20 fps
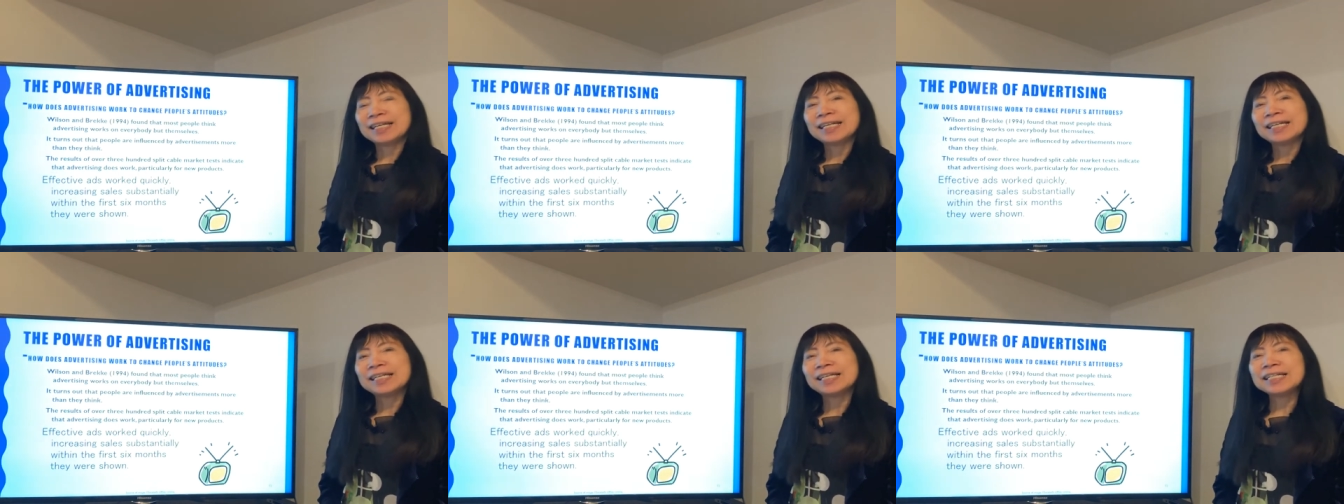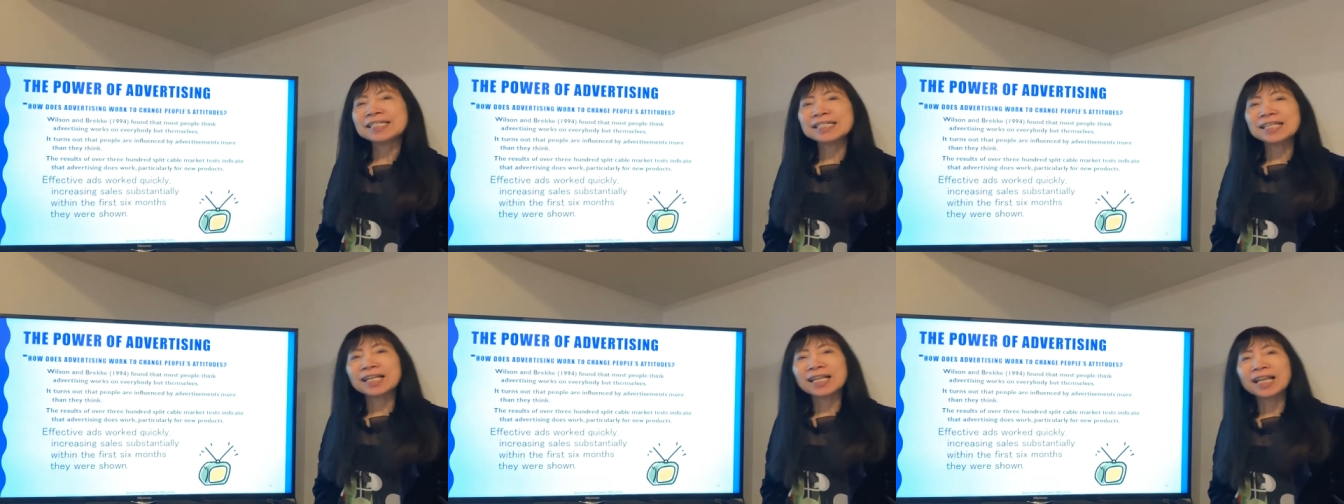
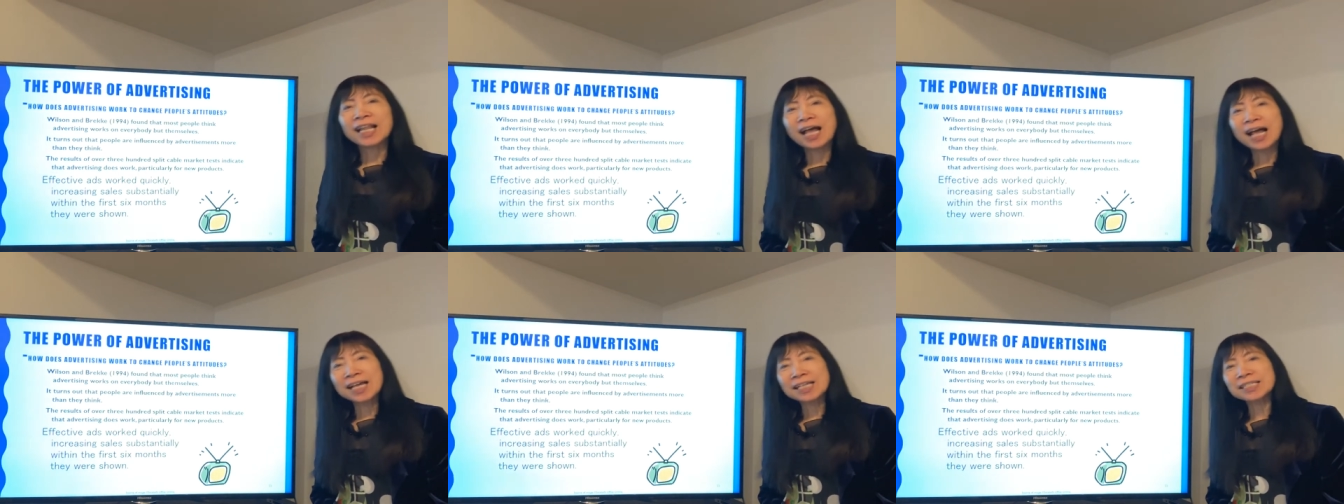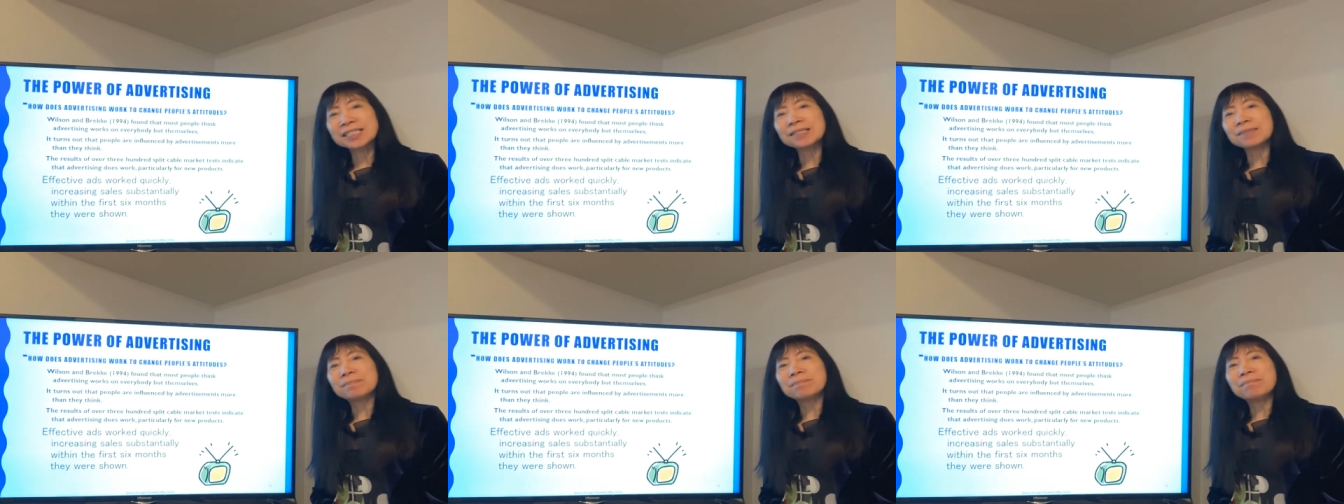This
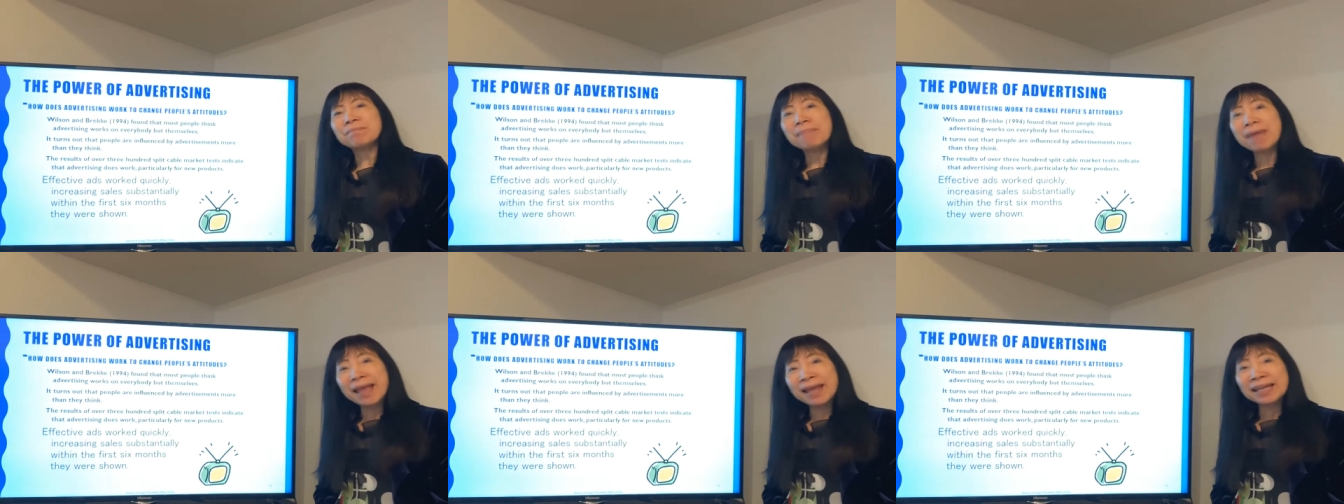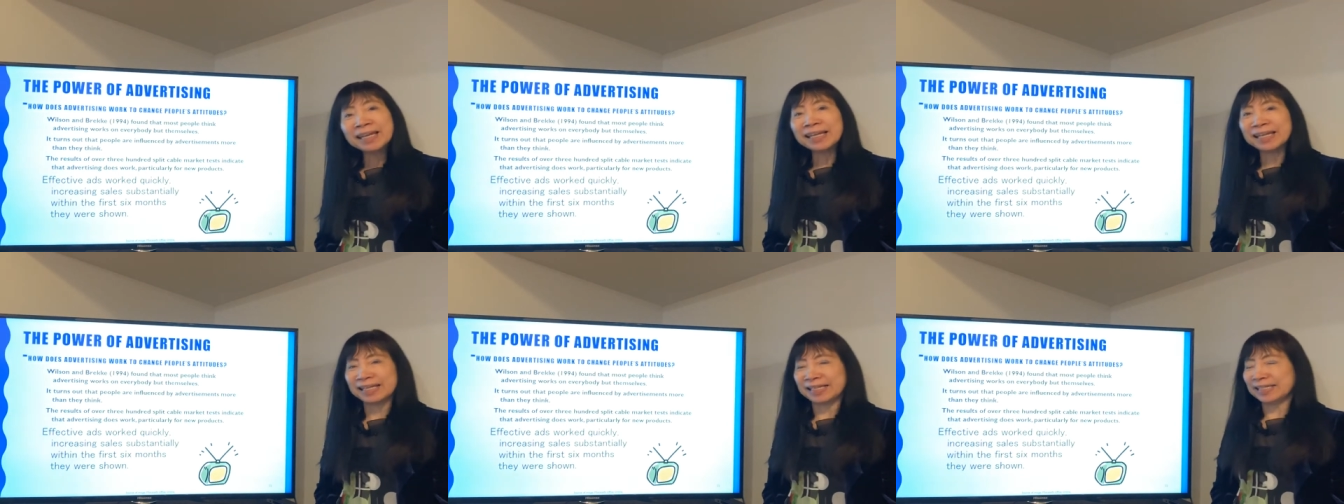class
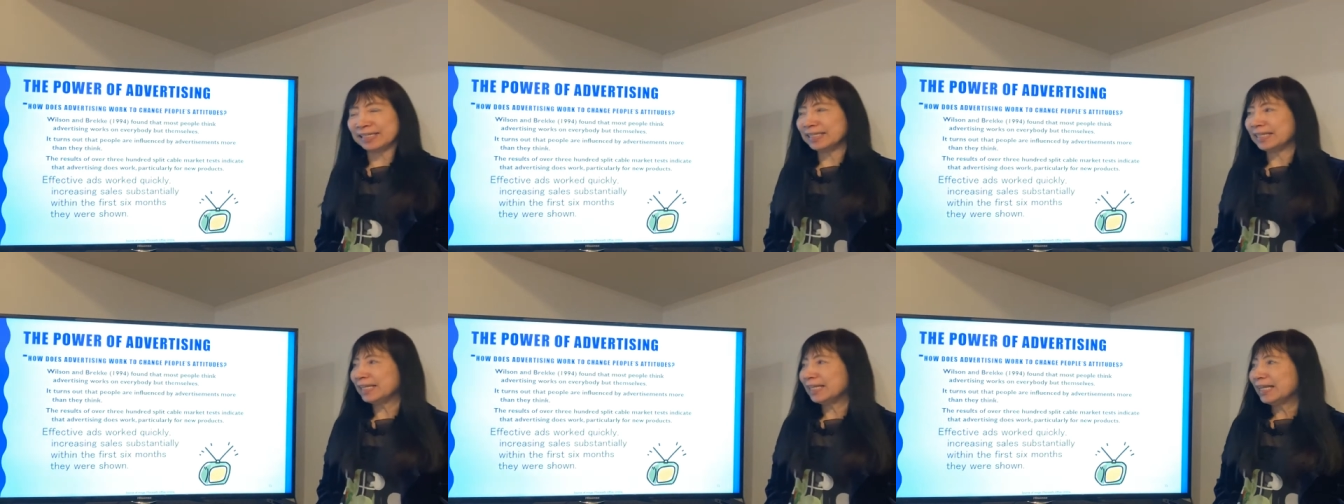mainly